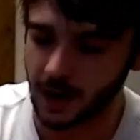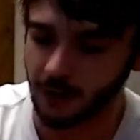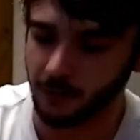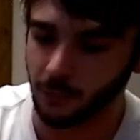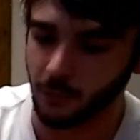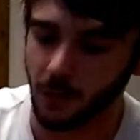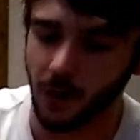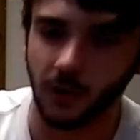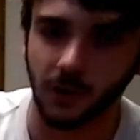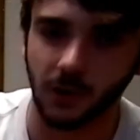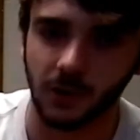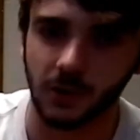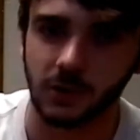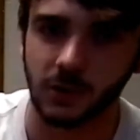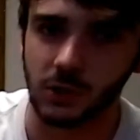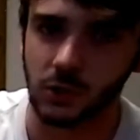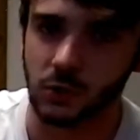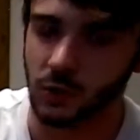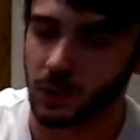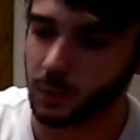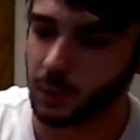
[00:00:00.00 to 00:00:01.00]
have water
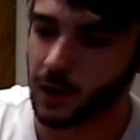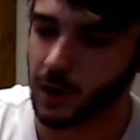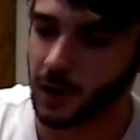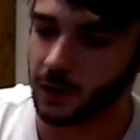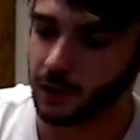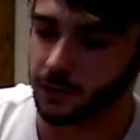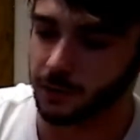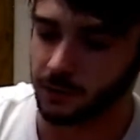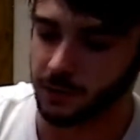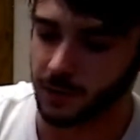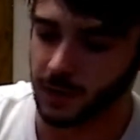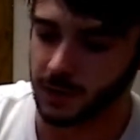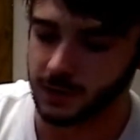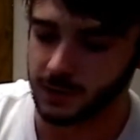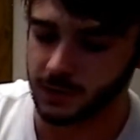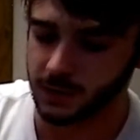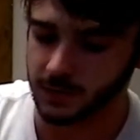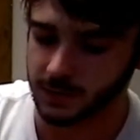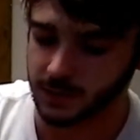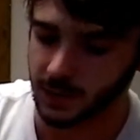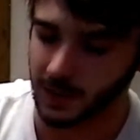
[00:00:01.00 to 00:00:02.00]
just dripping out of your
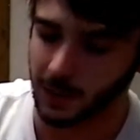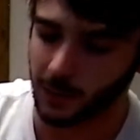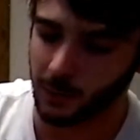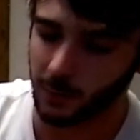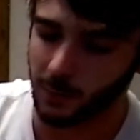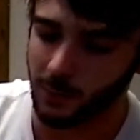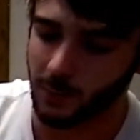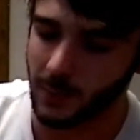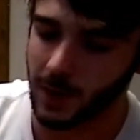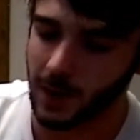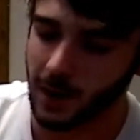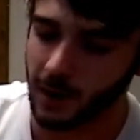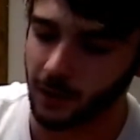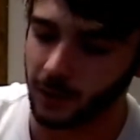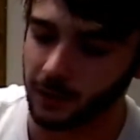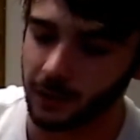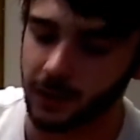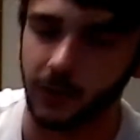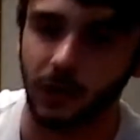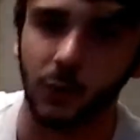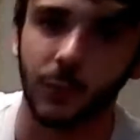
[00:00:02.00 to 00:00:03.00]
fist. Just like
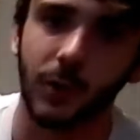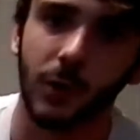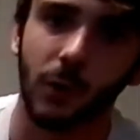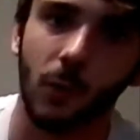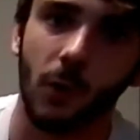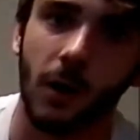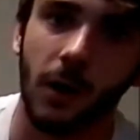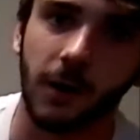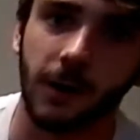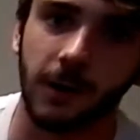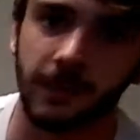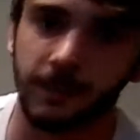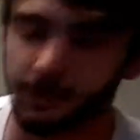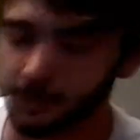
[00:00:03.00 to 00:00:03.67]
barely a little bit of water.